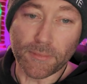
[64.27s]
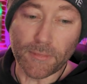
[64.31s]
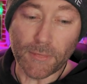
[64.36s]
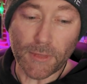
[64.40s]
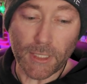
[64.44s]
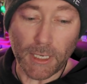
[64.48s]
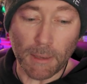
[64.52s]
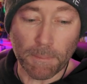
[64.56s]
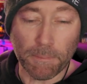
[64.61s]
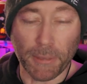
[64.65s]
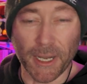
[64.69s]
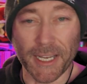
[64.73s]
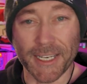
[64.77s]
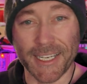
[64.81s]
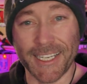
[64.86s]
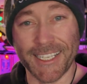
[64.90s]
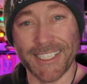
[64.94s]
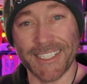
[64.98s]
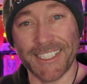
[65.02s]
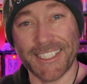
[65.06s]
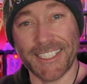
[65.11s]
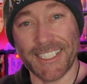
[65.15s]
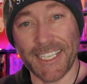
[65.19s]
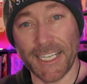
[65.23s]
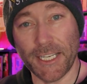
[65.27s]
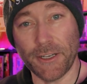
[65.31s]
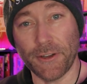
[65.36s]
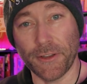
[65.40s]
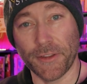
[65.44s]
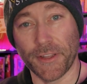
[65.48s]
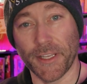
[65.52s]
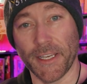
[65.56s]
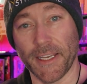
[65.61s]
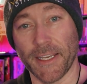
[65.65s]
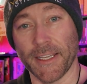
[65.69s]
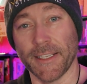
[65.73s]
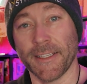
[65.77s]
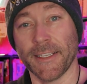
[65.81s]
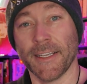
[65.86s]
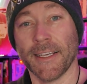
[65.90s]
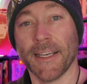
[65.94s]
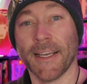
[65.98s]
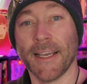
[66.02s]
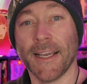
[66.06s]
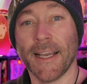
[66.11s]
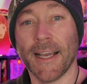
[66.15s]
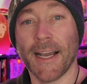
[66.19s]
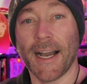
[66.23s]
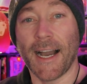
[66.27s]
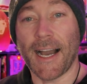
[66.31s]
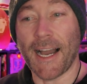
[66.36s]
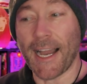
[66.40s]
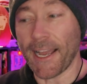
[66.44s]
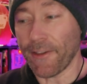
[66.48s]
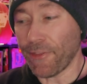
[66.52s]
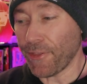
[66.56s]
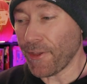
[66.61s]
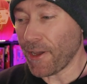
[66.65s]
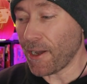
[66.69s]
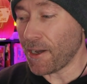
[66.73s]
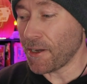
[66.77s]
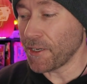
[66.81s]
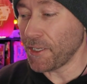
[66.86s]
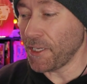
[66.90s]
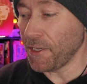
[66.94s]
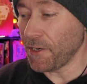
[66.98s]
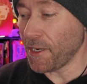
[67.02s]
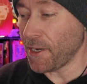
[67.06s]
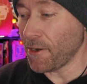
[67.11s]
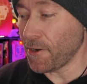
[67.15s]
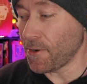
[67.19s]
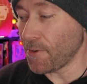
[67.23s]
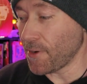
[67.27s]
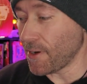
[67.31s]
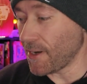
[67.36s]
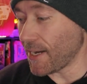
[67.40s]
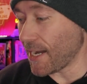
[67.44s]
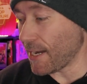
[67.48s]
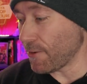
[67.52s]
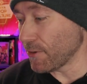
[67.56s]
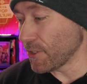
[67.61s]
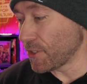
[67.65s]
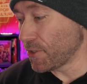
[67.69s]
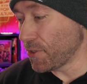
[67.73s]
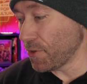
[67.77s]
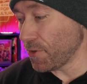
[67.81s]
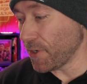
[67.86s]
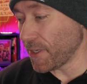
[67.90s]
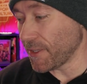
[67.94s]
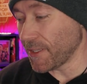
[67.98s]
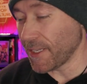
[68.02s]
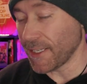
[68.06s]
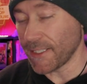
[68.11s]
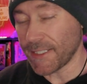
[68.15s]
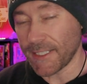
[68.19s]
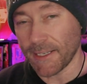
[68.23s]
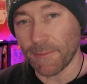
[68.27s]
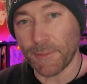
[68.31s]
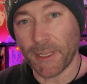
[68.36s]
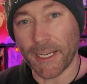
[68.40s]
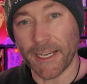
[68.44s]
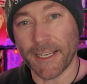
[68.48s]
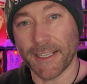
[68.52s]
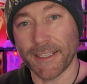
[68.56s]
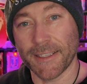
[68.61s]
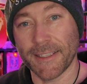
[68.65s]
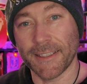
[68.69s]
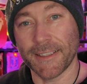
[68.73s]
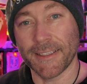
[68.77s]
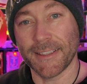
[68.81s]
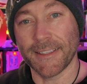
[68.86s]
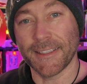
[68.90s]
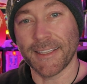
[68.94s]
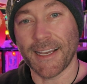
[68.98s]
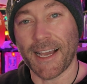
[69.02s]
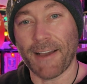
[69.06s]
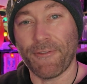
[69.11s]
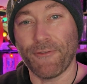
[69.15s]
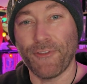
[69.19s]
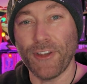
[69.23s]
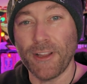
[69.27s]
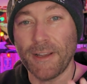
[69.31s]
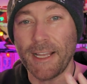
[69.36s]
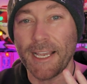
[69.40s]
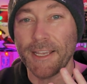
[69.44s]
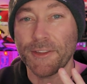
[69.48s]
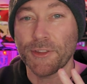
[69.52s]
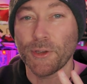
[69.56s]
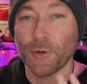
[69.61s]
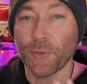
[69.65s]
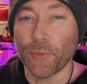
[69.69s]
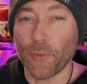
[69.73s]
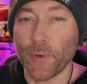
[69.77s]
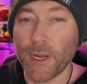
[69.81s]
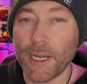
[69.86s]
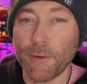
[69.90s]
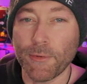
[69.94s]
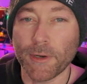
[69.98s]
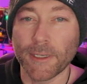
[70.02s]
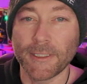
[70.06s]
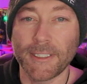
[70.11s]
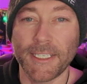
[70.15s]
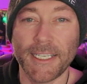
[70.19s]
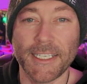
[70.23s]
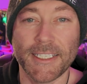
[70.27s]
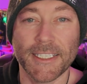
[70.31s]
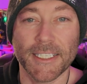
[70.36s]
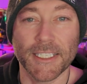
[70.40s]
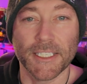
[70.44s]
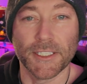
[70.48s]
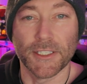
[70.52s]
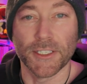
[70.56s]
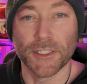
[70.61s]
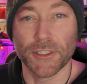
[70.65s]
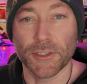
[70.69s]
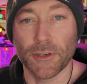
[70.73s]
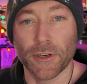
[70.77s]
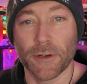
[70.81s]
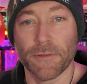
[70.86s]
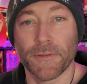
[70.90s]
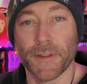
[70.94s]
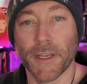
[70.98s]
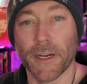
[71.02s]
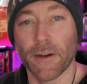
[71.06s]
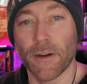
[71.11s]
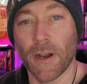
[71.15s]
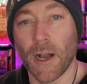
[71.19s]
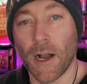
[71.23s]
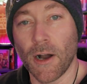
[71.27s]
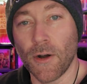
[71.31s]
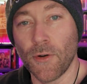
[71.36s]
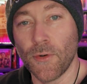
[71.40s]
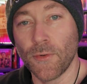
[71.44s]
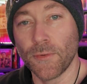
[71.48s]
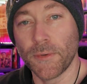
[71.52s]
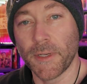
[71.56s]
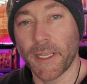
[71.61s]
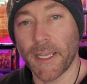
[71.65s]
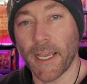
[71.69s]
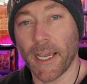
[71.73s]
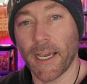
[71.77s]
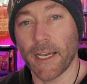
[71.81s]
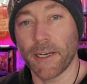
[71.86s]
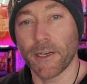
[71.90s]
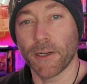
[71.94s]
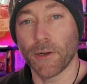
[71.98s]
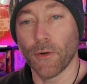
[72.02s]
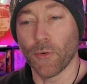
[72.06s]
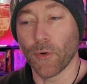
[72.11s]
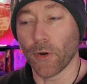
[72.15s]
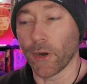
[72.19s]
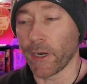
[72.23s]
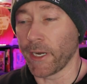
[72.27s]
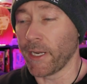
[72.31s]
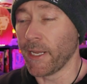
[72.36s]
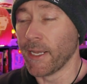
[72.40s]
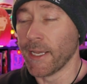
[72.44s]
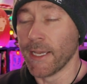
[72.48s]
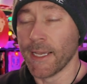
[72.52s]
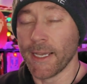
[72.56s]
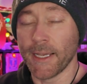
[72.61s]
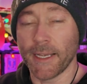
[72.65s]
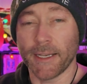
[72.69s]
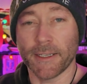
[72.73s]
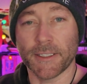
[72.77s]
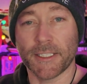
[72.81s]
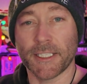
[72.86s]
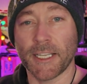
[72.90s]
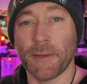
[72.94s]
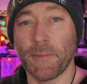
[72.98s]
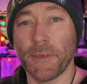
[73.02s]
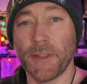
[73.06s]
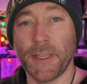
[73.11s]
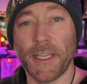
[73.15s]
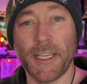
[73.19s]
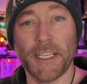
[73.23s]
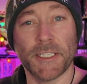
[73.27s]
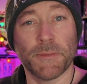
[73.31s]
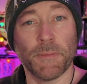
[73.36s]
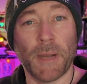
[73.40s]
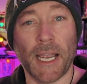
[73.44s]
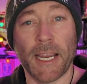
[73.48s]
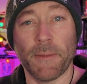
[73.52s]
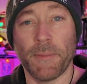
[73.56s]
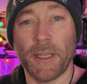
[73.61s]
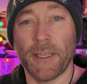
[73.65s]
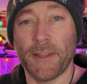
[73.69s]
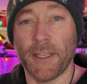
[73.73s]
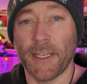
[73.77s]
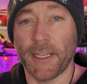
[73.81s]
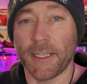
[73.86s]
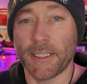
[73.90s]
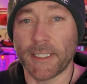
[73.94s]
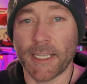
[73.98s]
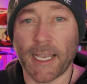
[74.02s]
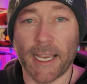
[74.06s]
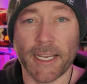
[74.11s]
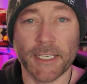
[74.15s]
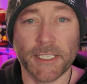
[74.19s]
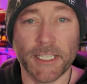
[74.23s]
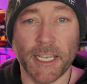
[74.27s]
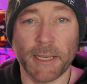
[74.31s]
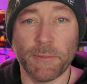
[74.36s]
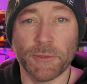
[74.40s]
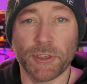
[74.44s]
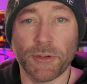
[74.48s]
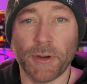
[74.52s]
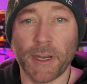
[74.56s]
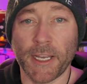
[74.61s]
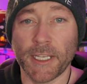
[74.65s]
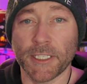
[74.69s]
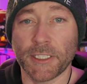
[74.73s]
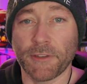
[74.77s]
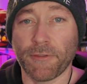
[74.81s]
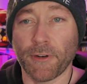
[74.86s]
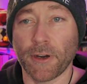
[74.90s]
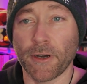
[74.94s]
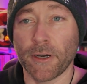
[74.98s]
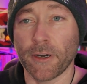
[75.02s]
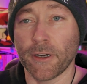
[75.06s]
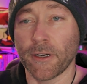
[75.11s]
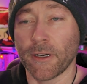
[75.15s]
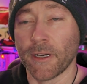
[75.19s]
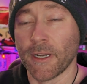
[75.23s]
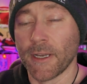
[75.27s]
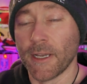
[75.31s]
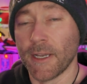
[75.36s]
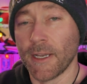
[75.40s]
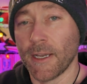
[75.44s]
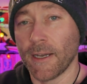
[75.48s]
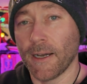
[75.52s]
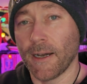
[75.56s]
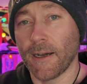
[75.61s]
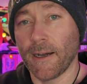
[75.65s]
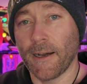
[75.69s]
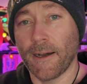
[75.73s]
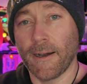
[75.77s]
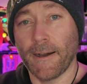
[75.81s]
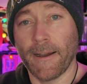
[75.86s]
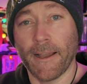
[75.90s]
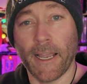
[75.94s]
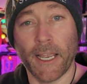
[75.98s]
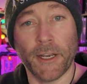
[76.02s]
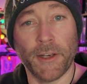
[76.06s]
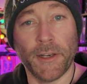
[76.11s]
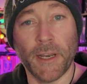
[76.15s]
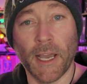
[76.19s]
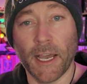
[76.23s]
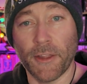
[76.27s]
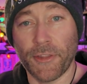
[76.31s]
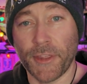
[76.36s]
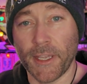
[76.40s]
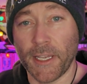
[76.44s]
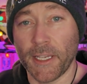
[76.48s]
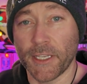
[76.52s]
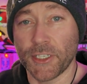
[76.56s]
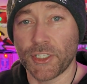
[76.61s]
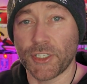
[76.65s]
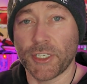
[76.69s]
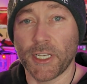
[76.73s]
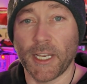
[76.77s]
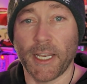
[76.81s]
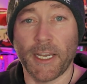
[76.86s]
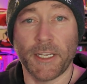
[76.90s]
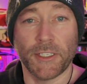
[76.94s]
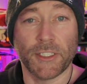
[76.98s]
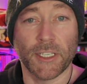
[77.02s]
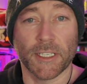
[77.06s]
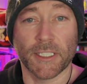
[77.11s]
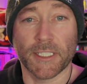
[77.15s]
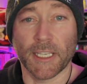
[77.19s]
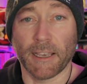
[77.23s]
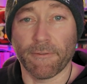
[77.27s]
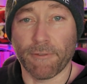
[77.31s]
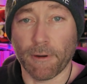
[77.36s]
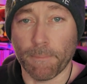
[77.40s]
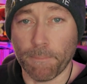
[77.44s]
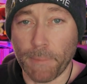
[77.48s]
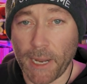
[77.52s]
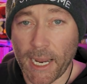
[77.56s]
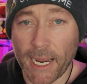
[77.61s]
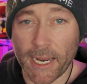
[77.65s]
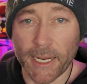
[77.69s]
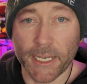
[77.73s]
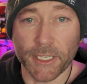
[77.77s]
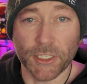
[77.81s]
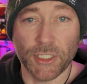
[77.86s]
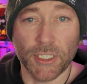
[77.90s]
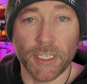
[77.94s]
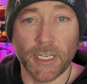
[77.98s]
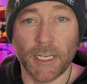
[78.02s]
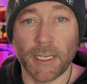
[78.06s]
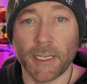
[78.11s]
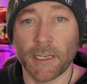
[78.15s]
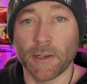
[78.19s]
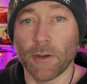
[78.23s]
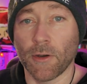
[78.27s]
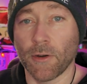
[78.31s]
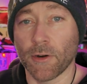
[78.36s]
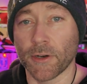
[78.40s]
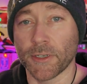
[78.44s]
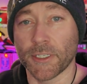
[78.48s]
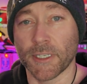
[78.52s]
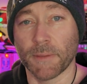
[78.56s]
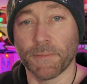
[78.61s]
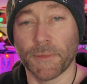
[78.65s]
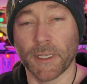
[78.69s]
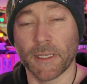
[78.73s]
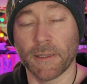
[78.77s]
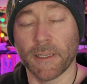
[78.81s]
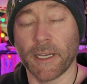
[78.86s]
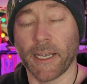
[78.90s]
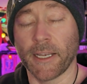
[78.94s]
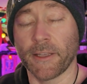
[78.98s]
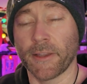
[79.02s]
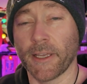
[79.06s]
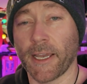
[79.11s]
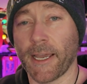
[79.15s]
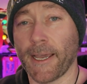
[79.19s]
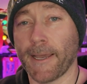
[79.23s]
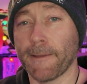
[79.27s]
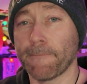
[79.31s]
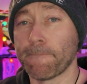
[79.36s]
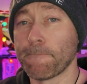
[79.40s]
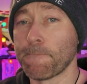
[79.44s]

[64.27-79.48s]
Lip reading: But until then, I thought, I was doing this. I'm like, I feel like the re-releases deserve their own category. Now, some of these might be the exact same transfer, and nothing has changed except for packaging or something like that.